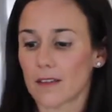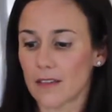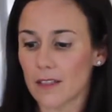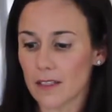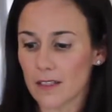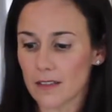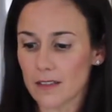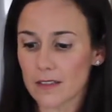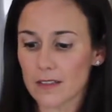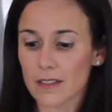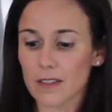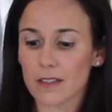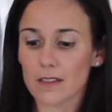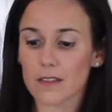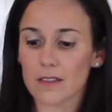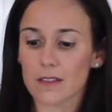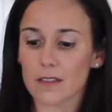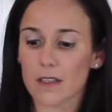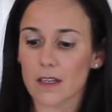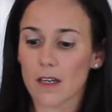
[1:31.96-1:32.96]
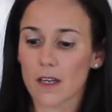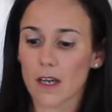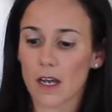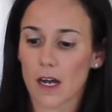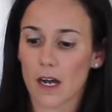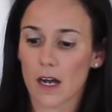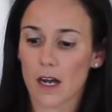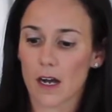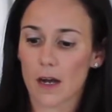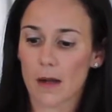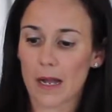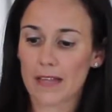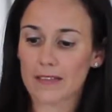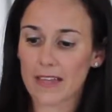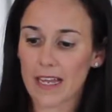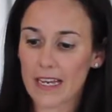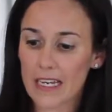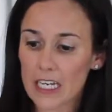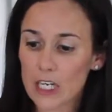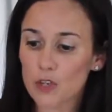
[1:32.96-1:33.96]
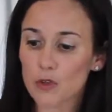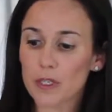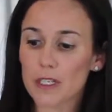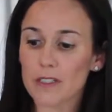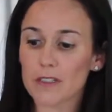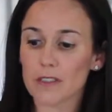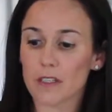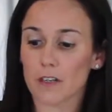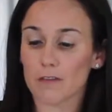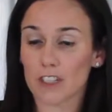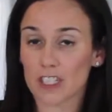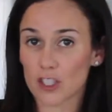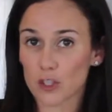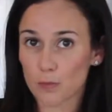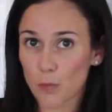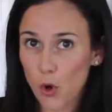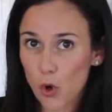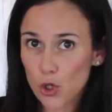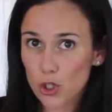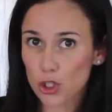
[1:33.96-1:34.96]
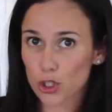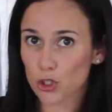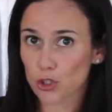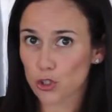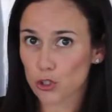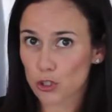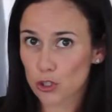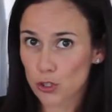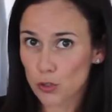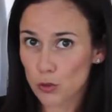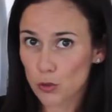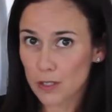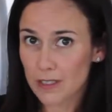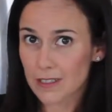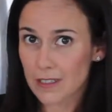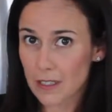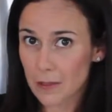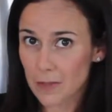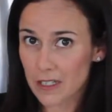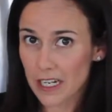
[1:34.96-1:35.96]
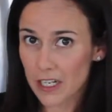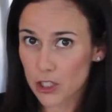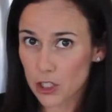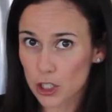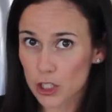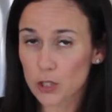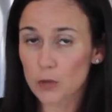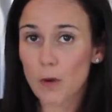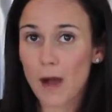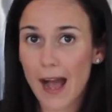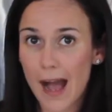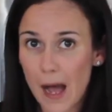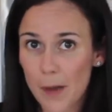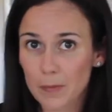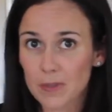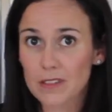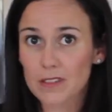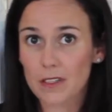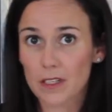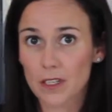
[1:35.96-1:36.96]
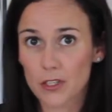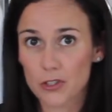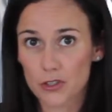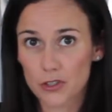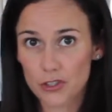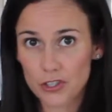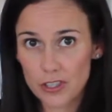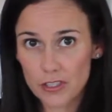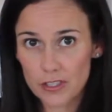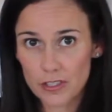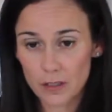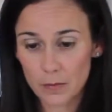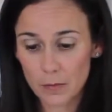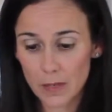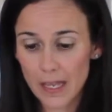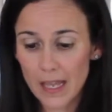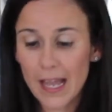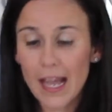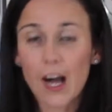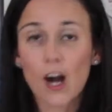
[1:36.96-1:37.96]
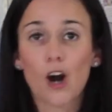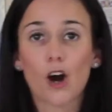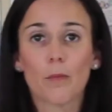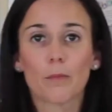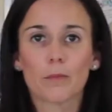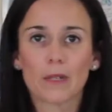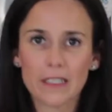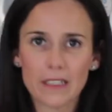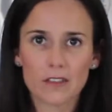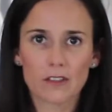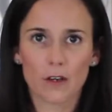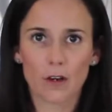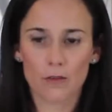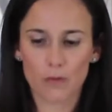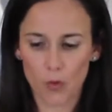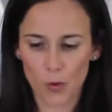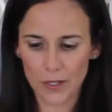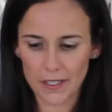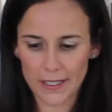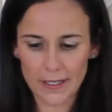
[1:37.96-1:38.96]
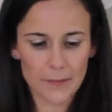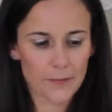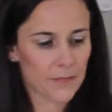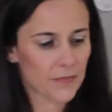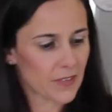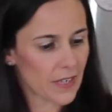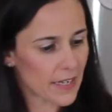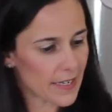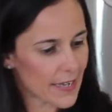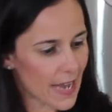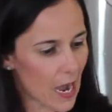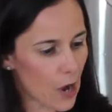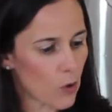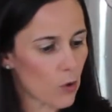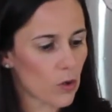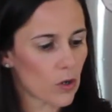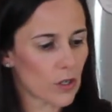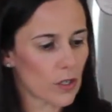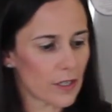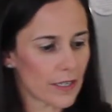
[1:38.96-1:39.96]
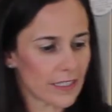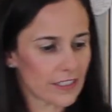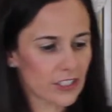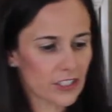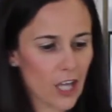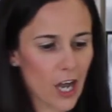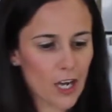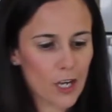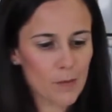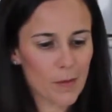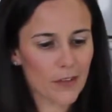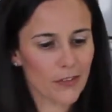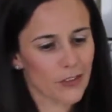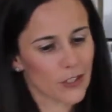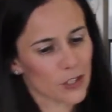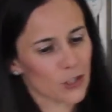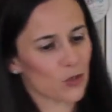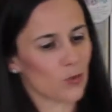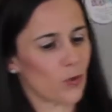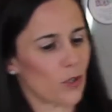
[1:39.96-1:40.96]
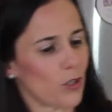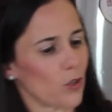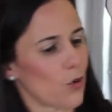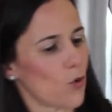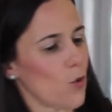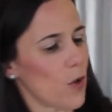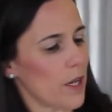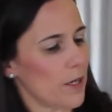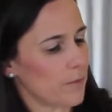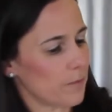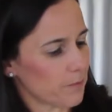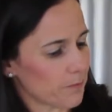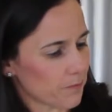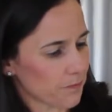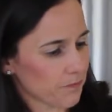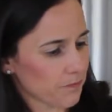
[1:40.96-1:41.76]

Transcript: the incidence uh, and the increase of exposure to, to TBHQ happens in your system. Please avoid it. Now, let's talk about this one, quinn.